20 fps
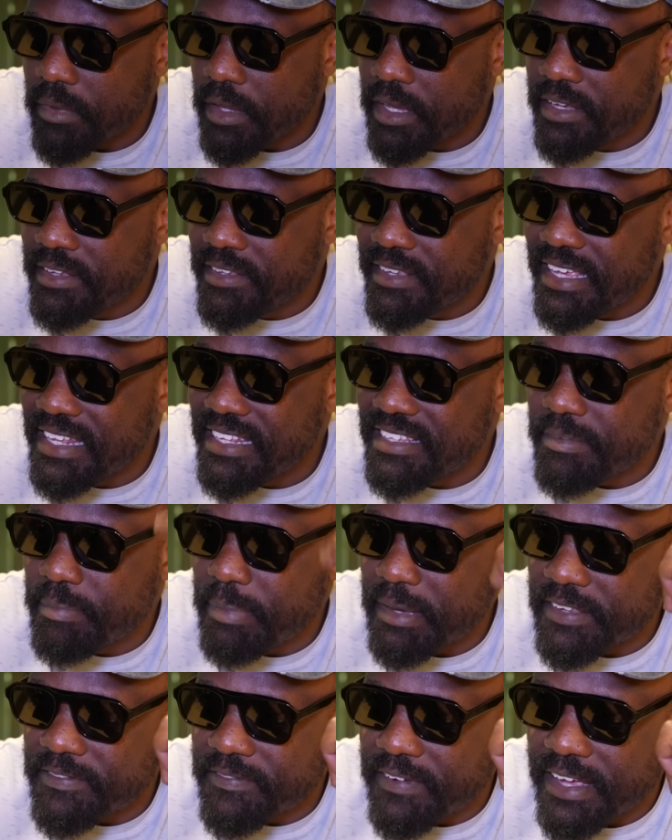He said he's the
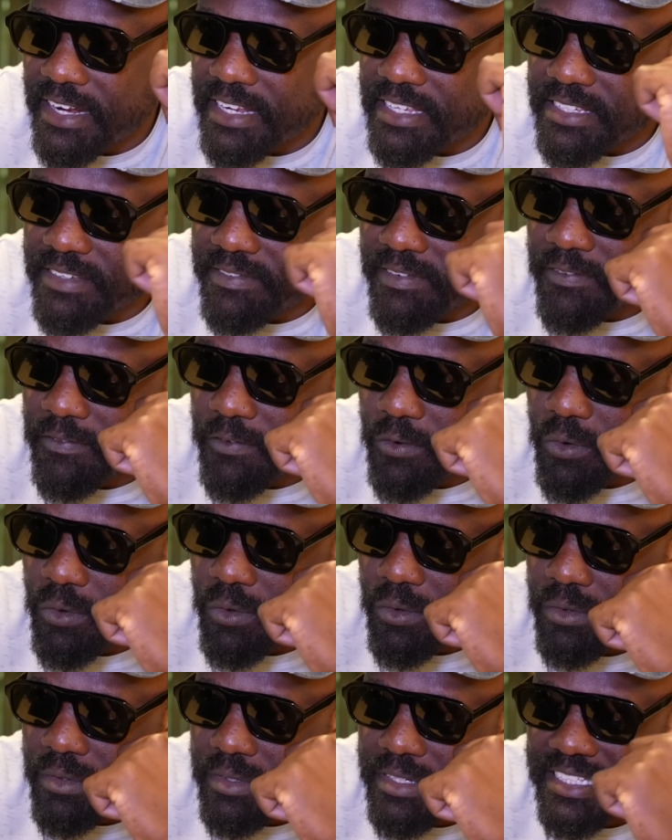best fighter he's ever
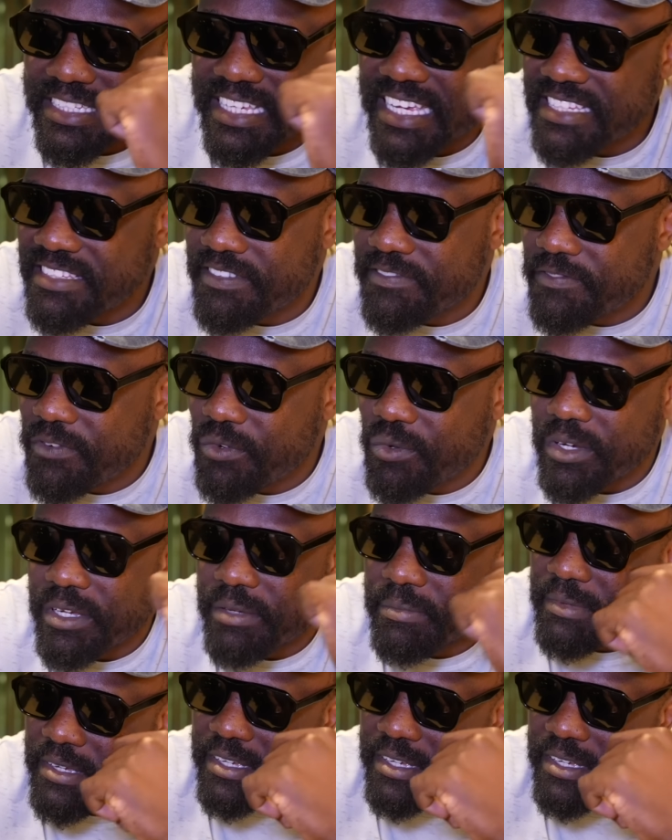fought. He hasn't fought him